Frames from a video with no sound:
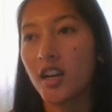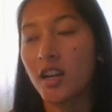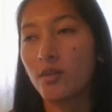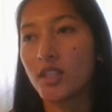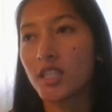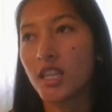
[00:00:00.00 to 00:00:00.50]
I
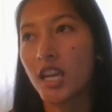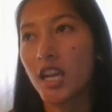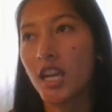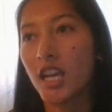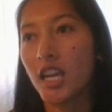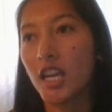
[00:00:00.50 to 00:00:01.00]
would
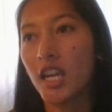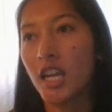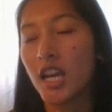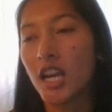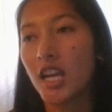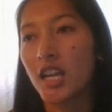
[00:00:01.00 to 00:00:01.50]
say
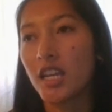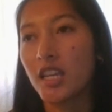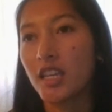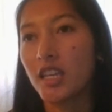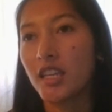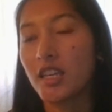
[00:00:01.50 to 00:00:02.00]

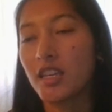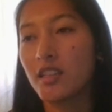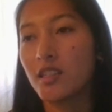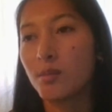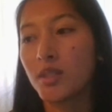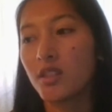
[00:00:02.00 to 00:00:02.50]

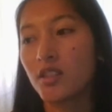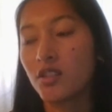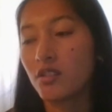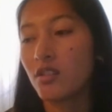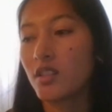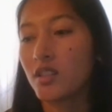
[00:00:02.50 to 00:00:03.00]
he's
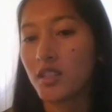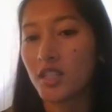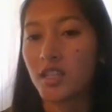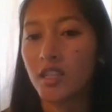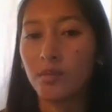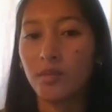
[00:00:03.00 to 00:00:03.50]
positioned our
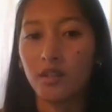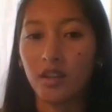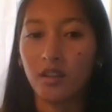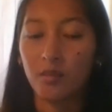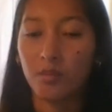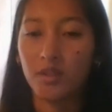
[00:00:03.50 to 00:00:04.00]
team and like
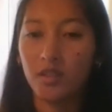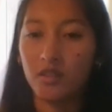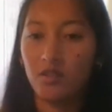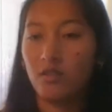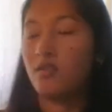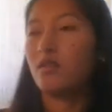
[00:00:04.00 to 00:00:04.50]
our
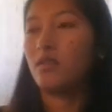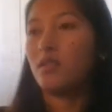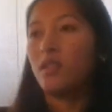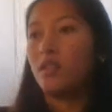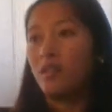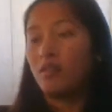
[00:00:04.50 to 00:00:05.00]
positions
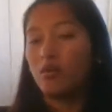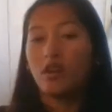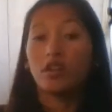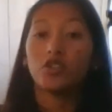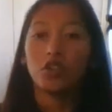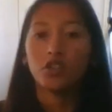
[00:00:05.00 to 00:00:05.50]
or
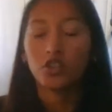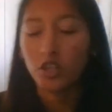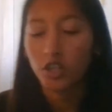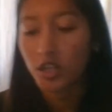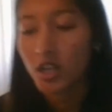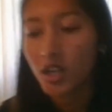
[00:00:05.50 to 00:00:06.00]
our
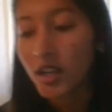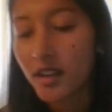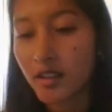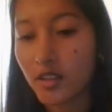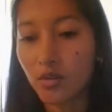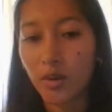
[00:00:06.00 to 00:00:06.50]
structure
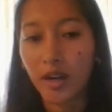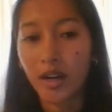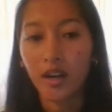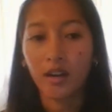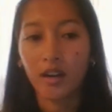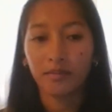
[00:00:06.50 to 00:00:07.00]
to
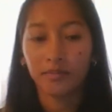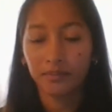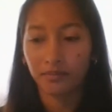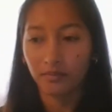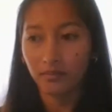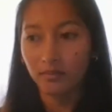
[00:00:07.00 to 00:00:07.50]
where
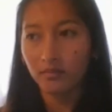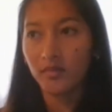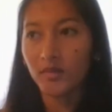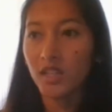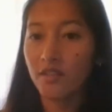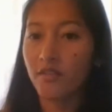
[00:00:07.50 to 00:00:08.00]

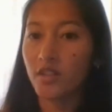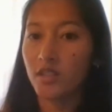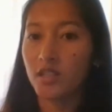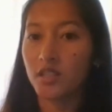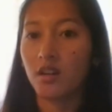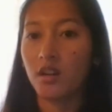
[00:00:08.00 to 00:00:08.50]
at first I
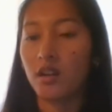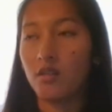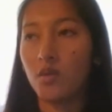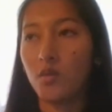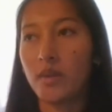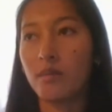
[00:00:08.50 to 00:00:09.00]
started out on
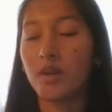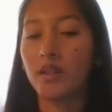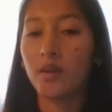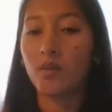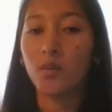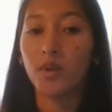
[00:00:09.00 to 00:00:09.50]
a wing, but
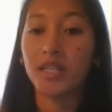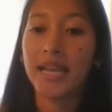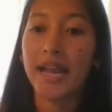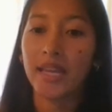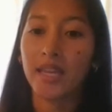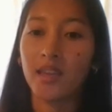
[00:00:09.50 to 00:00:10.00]
like when we're
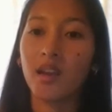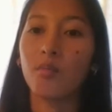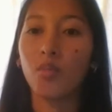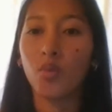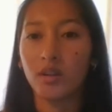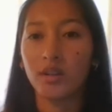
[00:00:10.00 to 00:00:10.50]
attacking, I'm
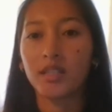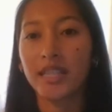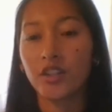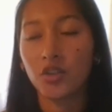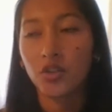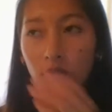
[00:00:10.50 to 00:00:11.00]
more
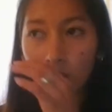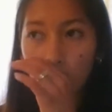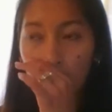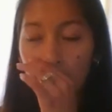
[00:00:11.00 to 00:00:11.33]
central.